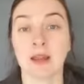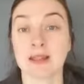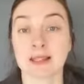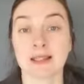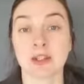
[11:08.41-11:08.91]

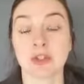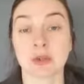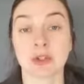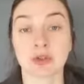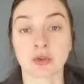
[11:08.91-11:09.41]

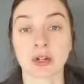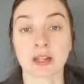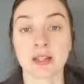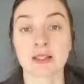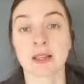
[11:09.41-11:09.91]
deciduous
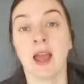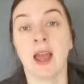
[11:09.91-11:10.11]
trees